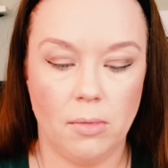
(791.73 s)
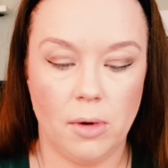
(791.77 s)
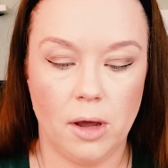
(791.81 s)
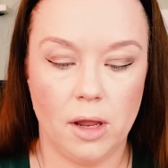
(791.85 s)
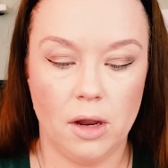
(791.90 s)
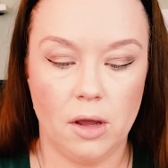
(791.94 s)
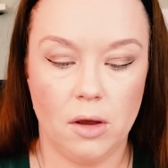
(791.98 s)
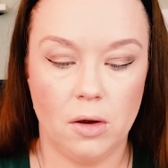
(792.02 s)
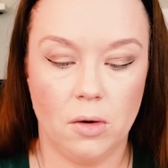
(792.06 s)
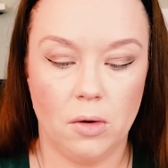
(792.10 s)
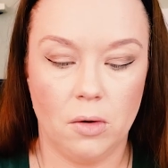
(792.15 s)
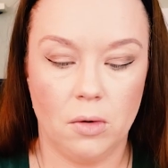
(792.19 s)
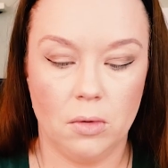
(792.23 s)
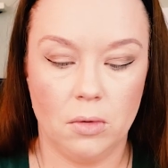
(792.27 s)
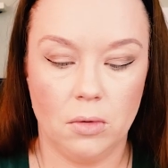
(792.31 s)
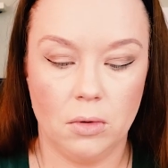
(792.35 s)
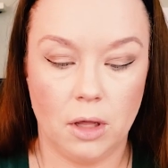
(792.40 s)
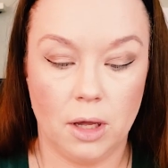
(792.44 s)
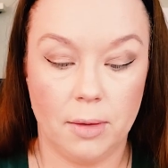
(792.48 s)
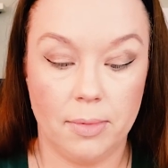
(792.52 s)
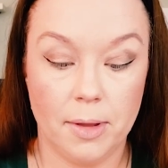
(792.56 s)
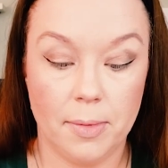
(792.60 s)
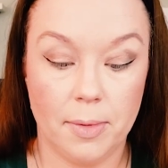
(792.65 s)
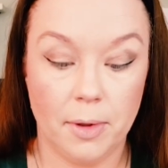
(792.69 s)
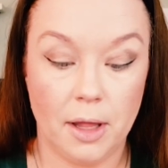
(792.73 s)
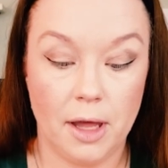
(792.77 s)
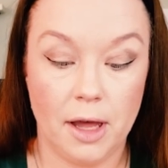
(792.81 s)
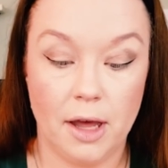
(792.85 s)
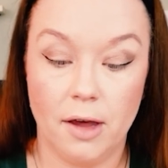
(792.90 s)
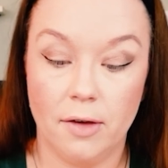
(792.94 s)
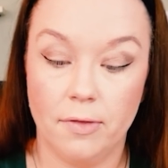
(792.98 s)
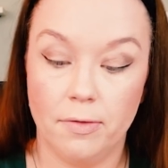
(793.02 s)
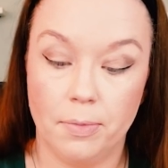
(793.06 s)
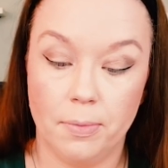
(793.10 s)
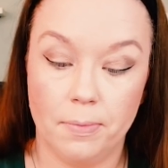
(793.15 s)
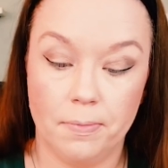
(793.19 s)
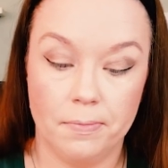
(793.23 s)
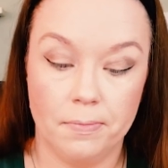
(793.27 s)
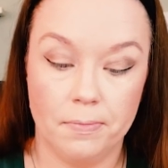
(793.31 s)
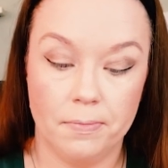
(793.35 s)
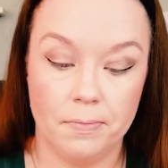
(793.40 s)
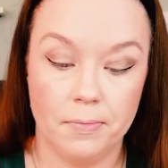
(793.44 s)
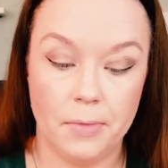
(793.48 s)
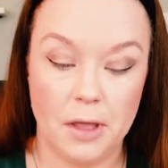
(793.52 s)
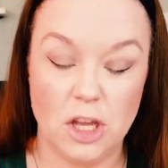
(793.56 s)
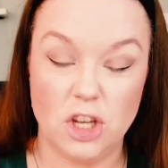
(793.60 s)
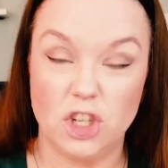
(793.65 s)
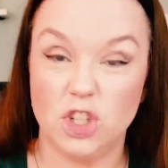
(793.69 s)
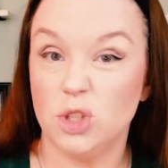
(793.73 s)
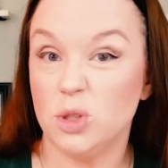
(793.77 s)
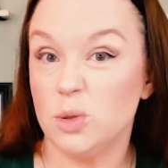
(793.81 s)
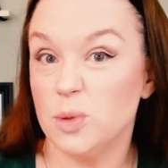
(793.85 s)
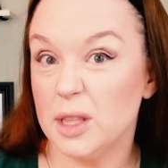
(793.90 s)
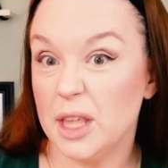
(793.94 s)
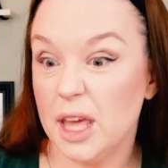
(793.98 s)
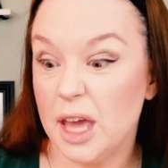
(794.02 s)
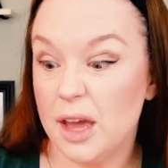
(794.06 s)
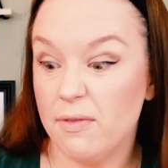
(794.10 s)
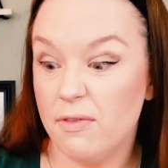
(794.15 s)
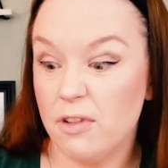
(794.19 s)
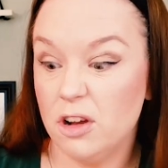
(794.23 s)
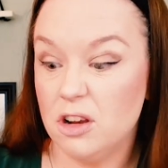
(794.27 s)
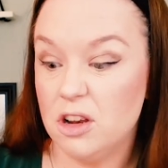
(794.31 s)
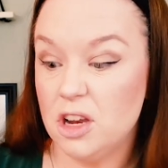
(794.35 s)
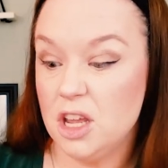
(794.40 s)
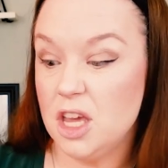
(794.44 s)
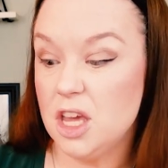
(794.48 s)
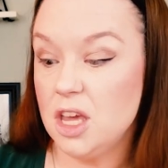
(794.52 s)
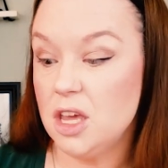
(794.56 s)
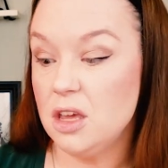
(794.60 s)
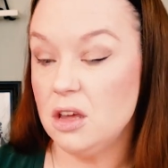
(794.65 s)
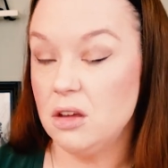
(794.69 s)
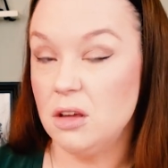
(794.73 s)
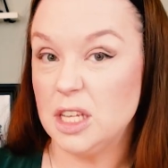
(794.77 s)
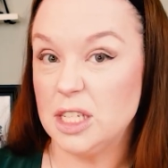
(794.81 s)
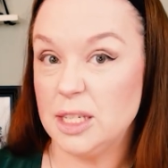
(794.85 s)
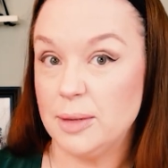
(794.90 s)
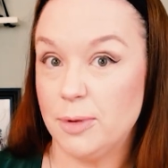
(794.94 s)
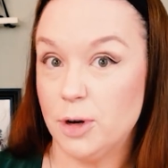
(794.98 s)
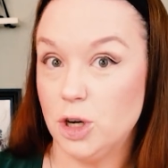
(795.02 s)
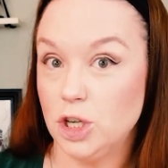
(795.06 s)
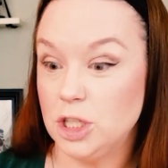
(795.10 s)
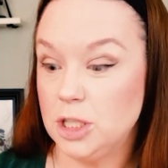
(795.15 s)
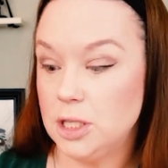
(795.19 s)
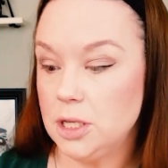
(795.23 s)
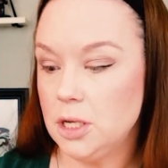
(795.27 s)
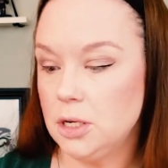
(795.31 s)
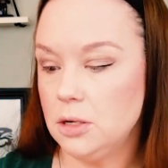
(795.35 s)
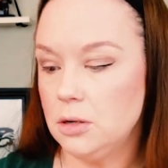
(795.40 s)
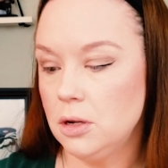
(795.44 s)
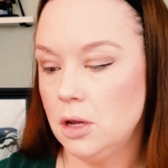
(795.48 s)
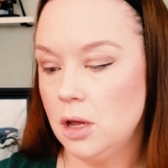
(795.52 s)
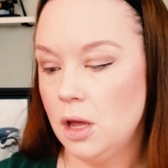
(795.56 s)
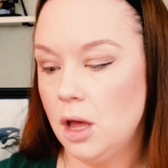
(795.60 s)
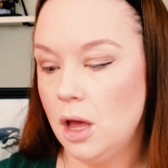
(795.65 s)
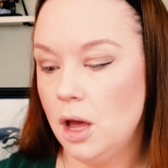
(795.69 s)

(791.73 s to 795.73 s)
I know a lot of people have issues with Kat Von D as a person.